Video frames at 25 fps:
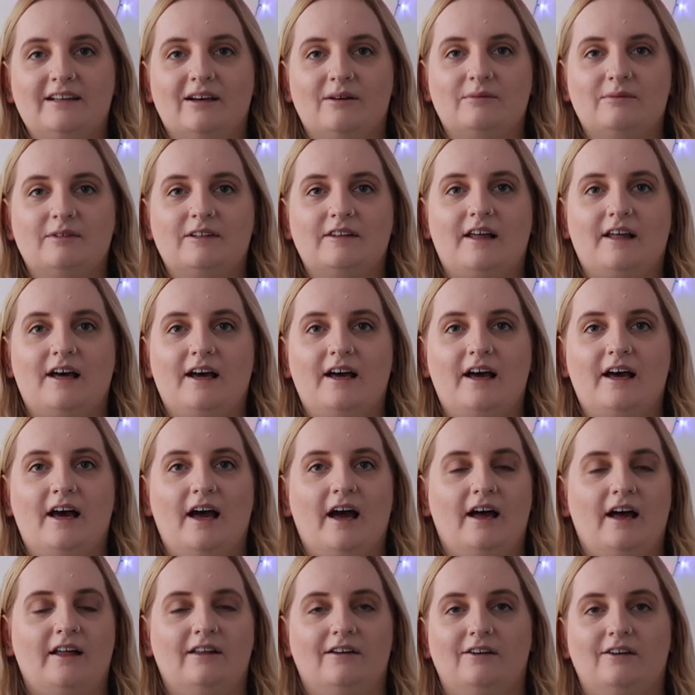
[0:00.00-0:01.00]
up to that.
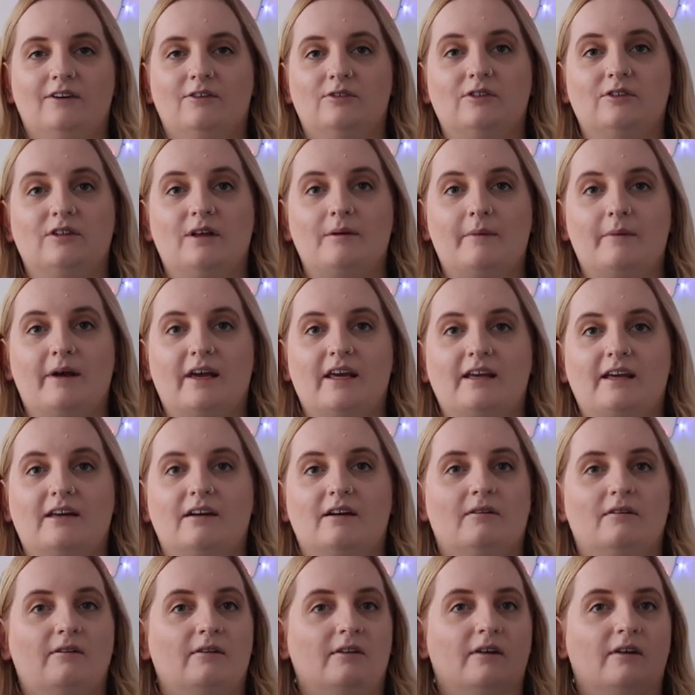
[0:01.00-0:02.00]
And I also
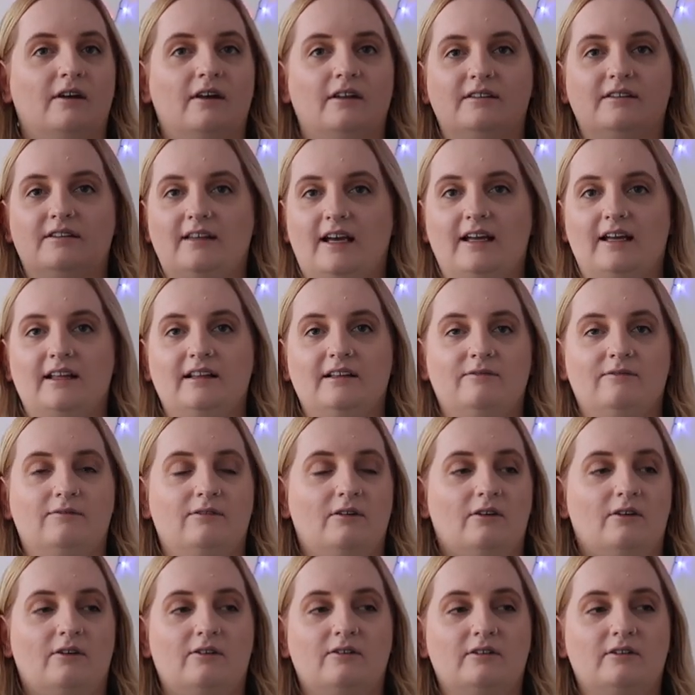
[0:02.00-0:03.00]
make daily
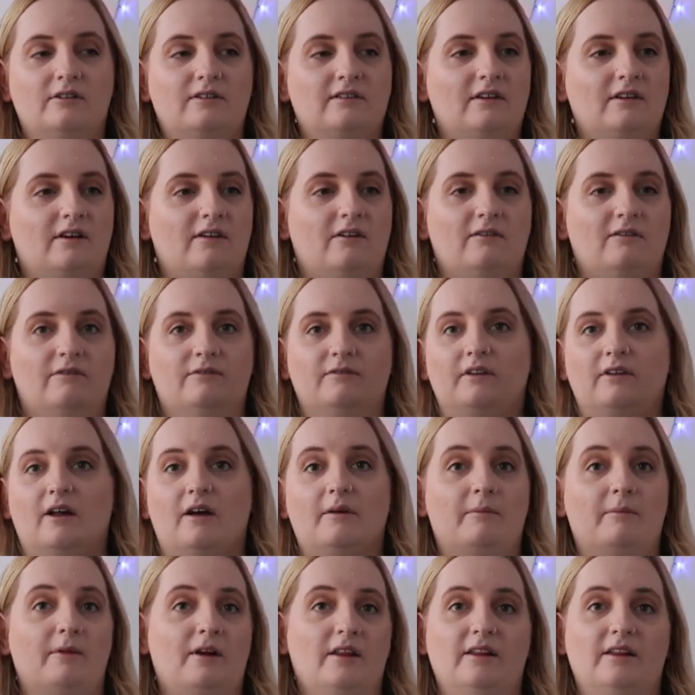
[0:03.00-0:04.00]
vlogs of
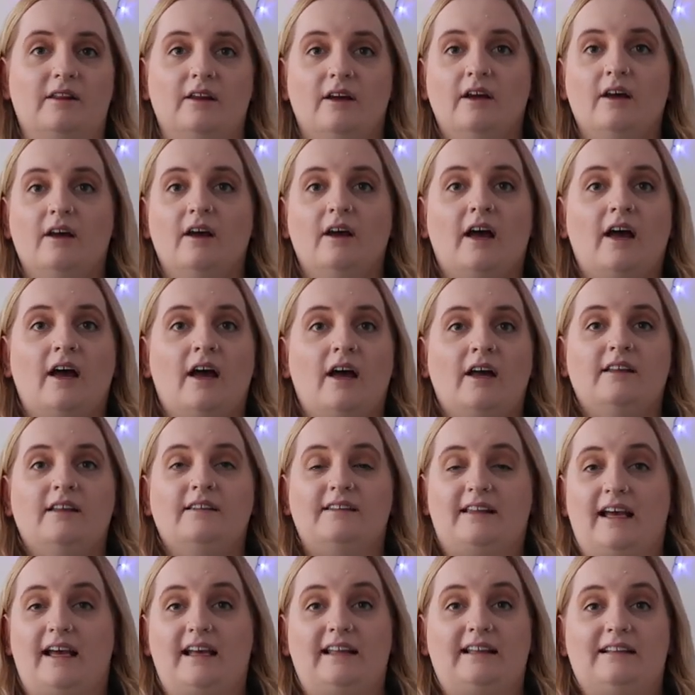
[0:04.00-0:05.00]
like my
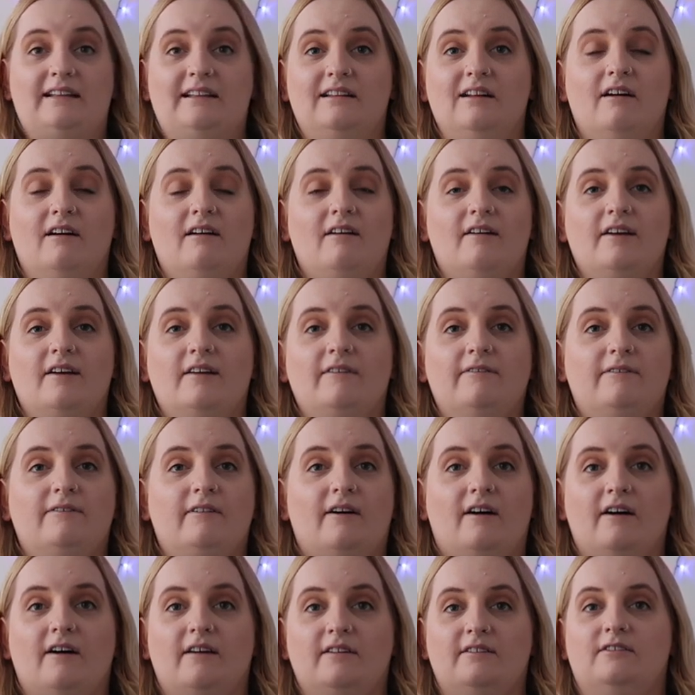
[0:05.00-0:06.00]
daily life.
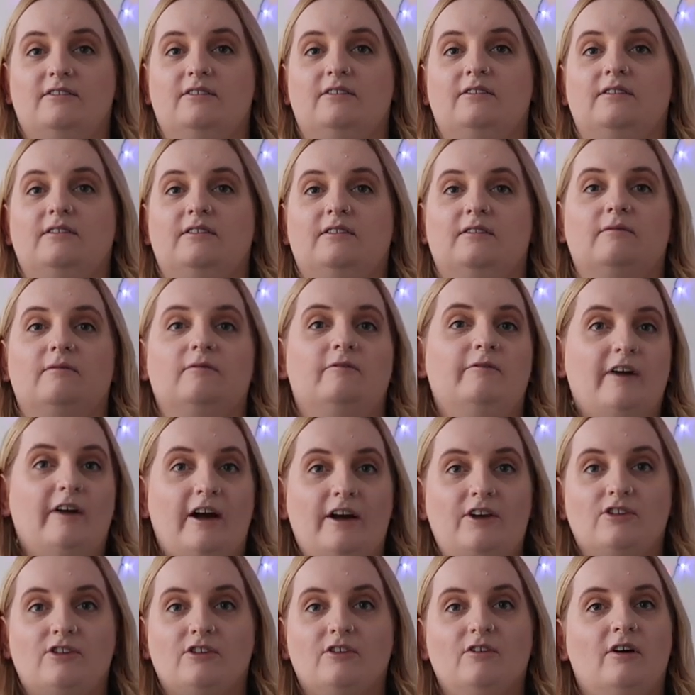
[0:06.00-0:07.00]
I do some
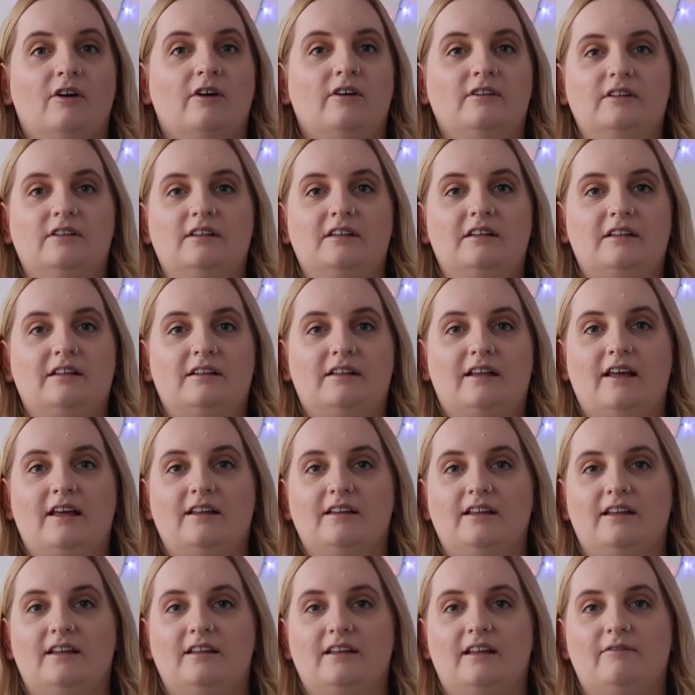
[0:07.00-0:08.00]
fashion content
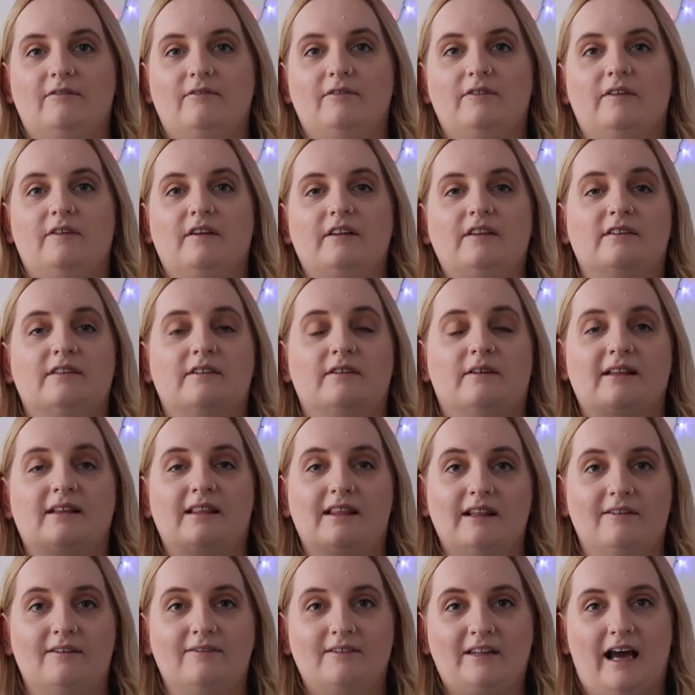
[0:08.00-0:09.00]
and everything, so I'd
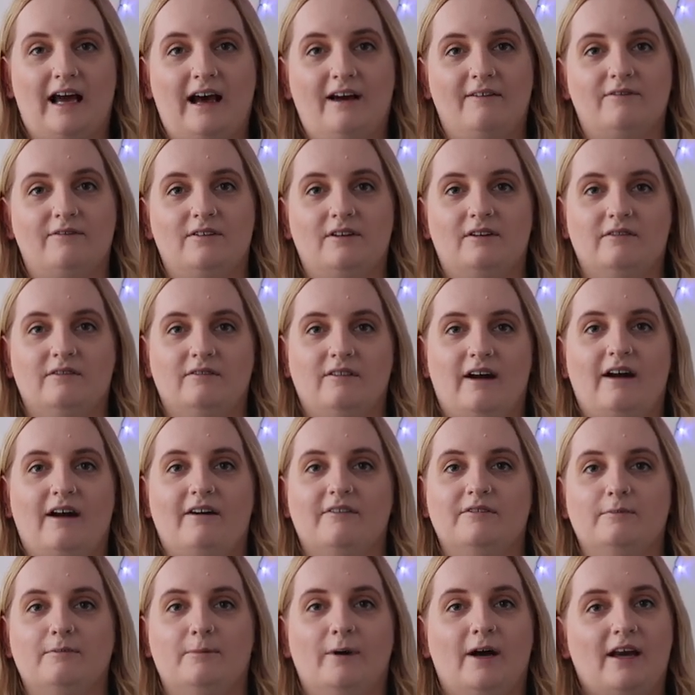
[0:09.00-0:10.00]
love to have you
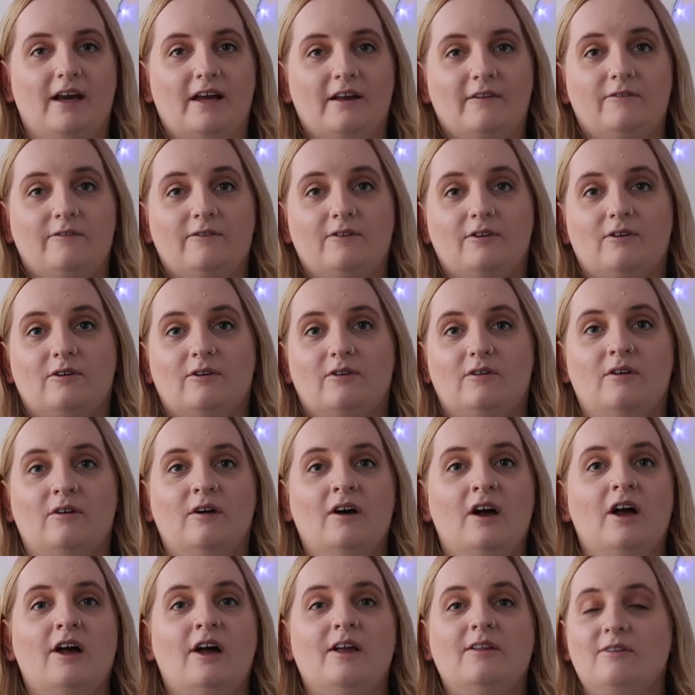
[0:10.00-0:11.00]
around. But if you're
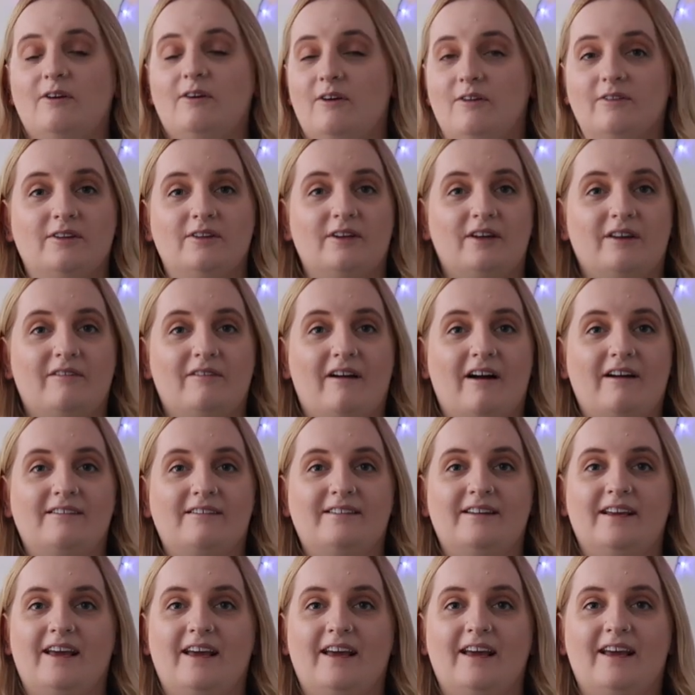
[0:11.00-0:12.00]
not new
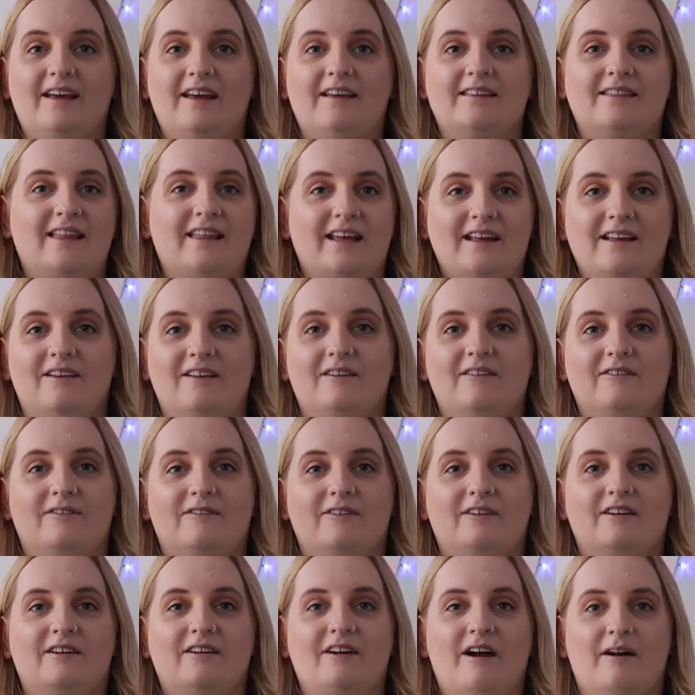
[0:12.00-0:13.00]
around here, thank you
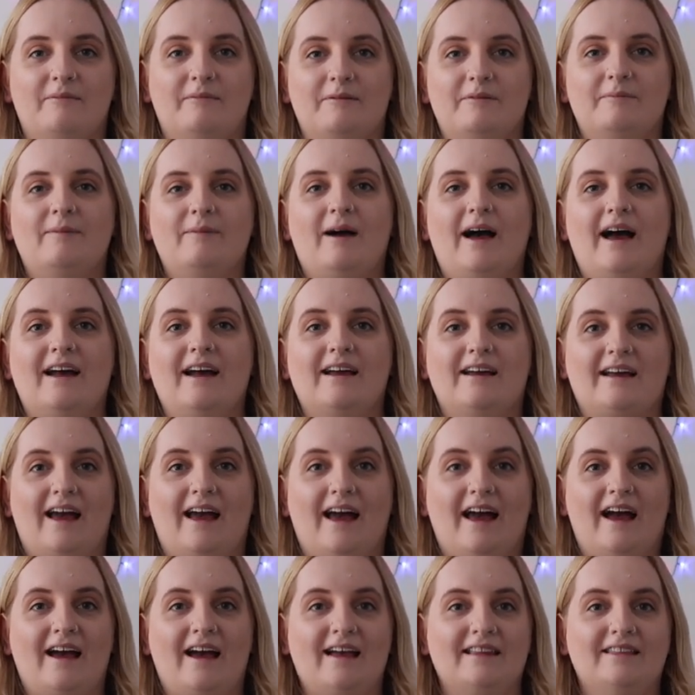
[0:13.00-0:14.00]
for coming back,
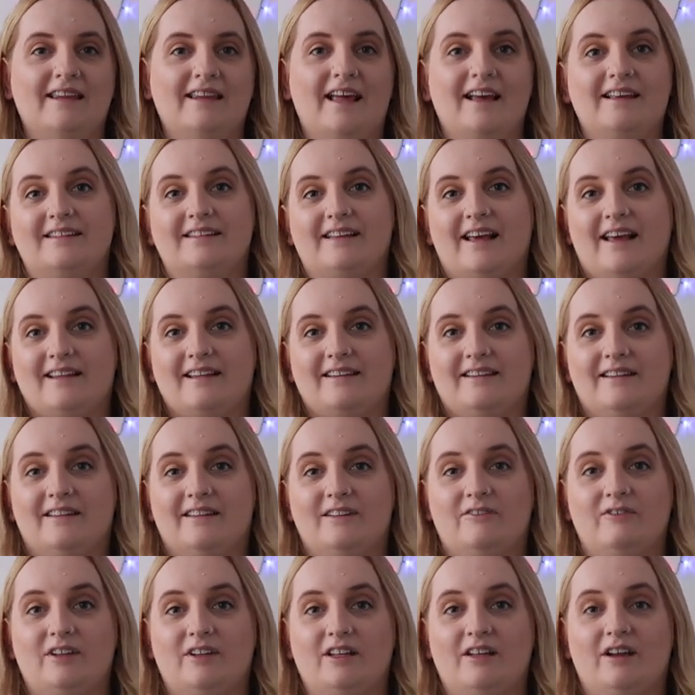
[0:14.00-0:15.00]
and let's get into
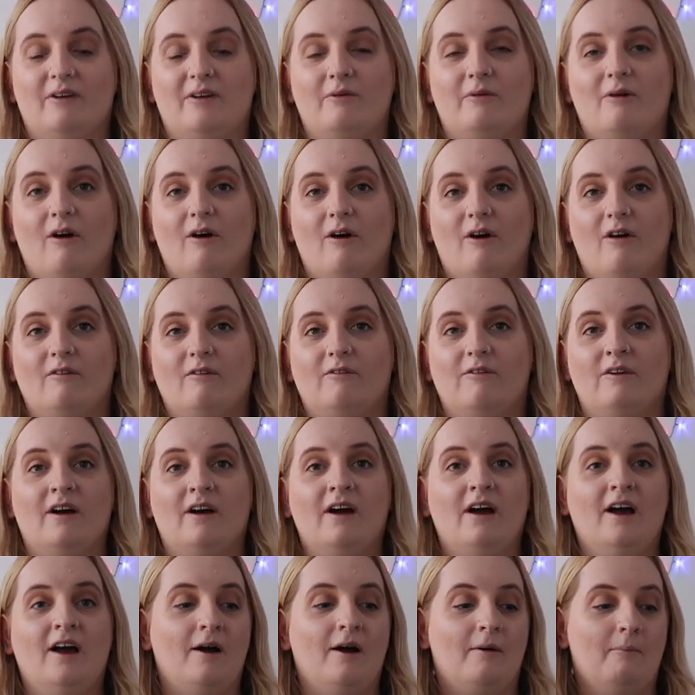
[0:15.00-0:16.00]
the video of
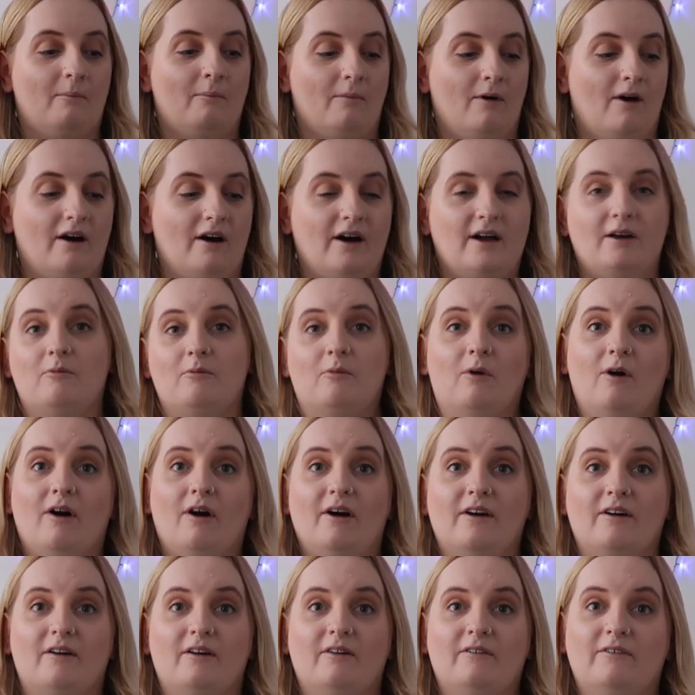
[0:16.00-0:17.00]
my
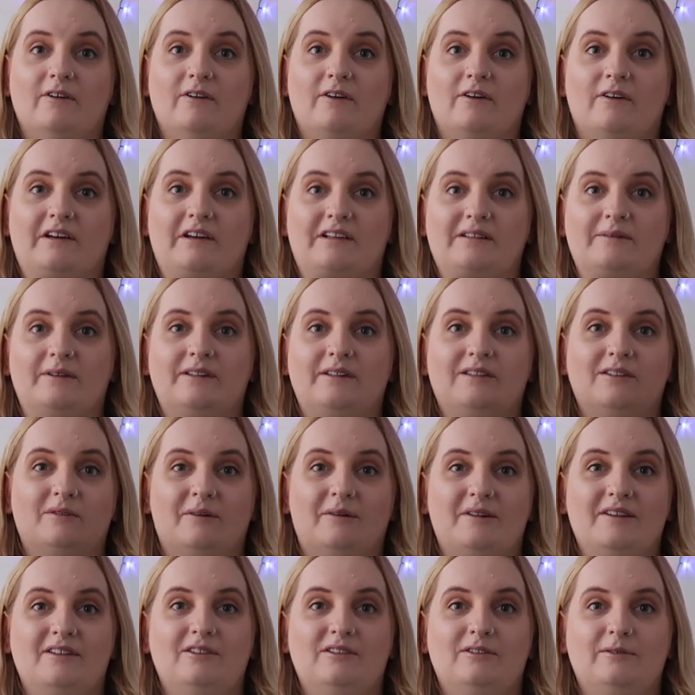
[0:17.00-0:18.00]
what I got for Christmas
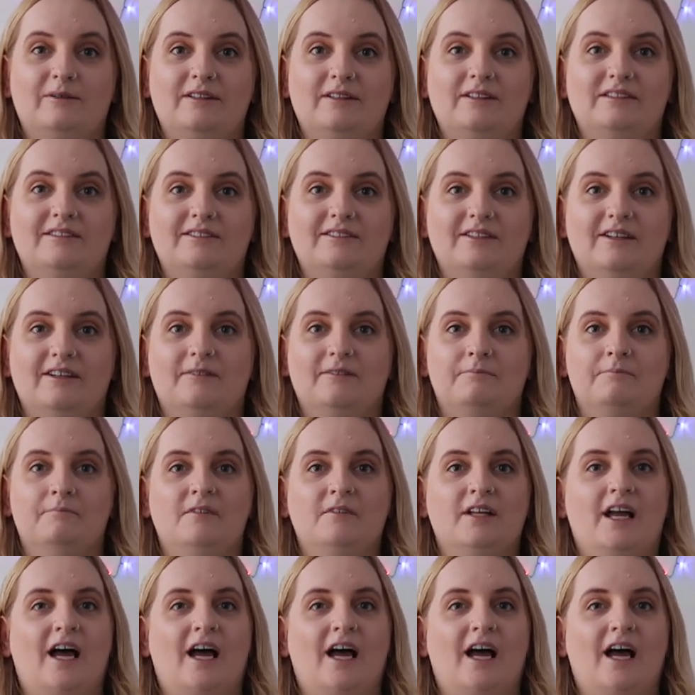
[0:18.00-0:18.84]
2022.